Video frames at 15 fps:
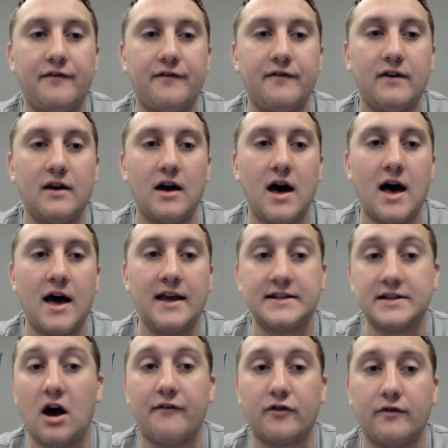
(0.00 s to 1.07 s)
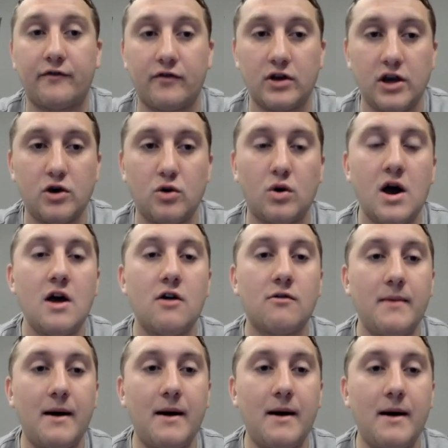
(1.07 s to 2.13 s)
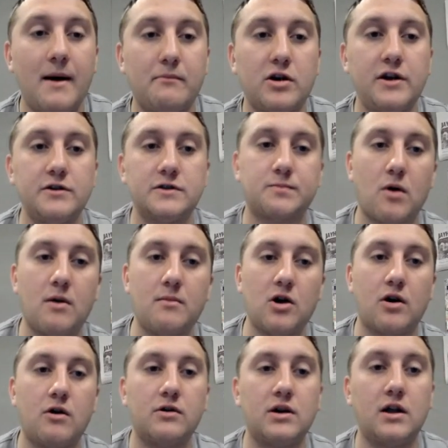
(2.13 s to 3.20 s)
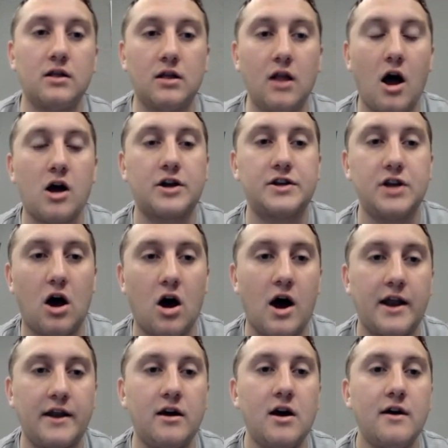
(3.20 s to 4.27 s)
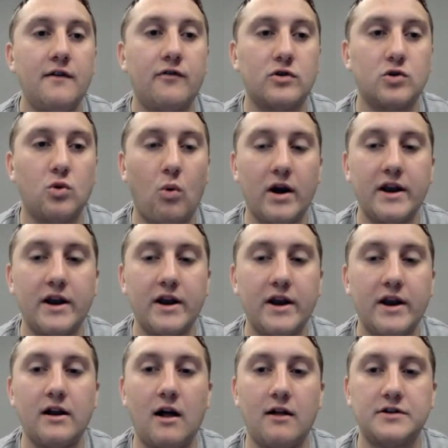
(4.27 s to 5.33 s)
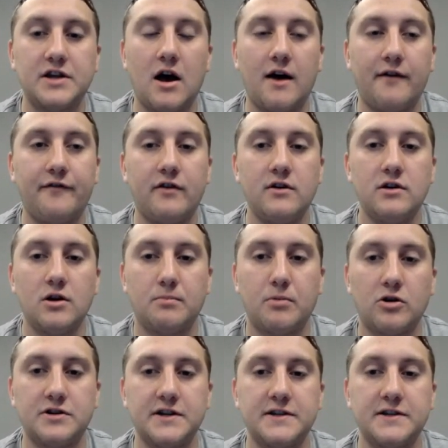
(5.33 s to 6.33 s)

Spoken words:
it's offered for you. Remember to use promo code LOCKEDON for $20 off